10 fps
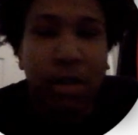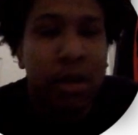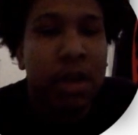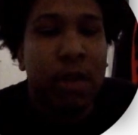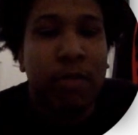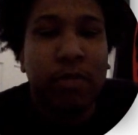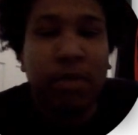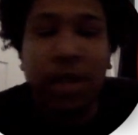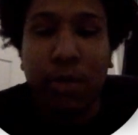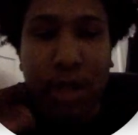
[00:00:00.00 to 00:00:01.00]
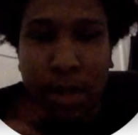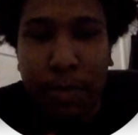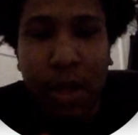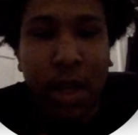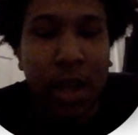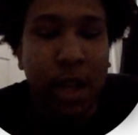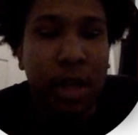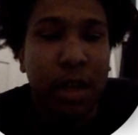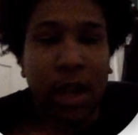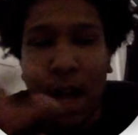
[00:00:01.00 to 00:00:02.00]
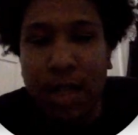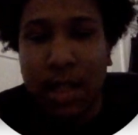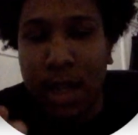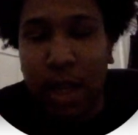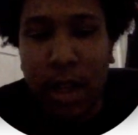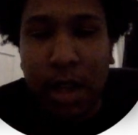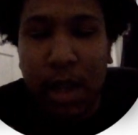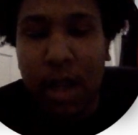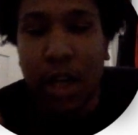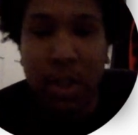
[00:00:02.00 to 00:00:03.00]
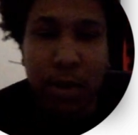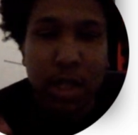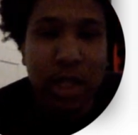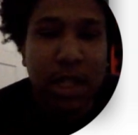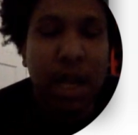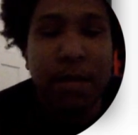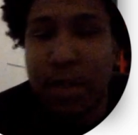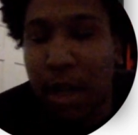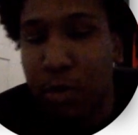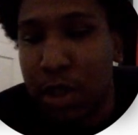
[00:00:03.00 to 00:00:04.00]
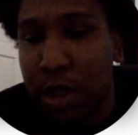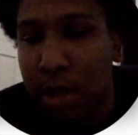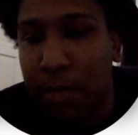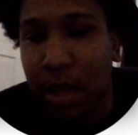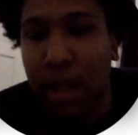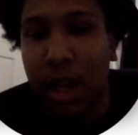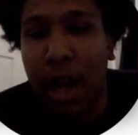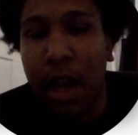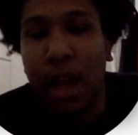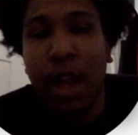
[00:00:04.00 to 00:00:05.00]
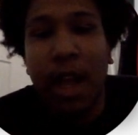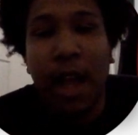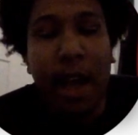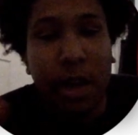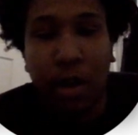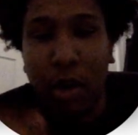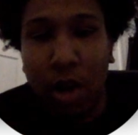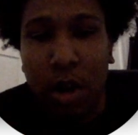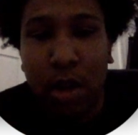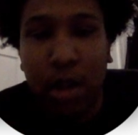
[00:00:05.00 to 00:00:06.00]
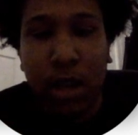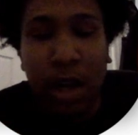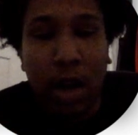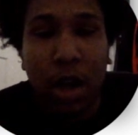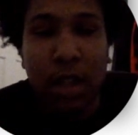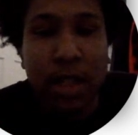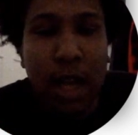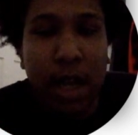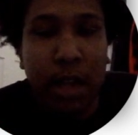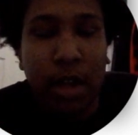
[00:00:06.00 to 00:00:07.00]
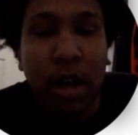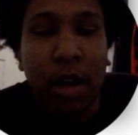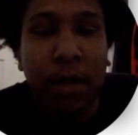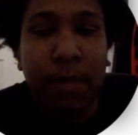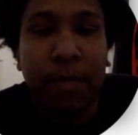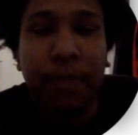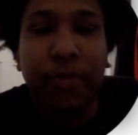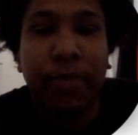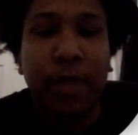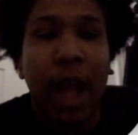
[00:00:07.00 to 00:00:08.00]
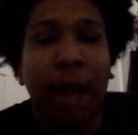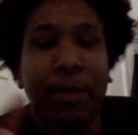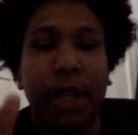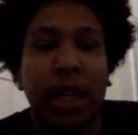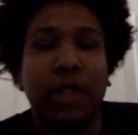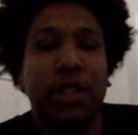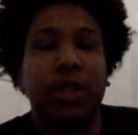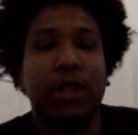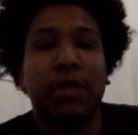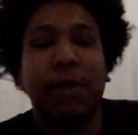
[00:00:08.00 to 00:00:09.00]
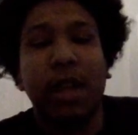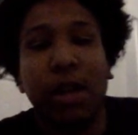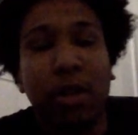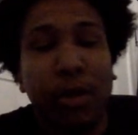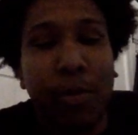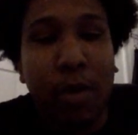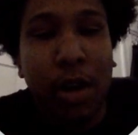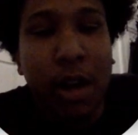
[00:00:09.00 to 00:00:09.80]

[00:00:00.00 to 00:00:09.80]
and the recipient and content, as well as the timestamp, which is something that I added alongside the application just to make it a little more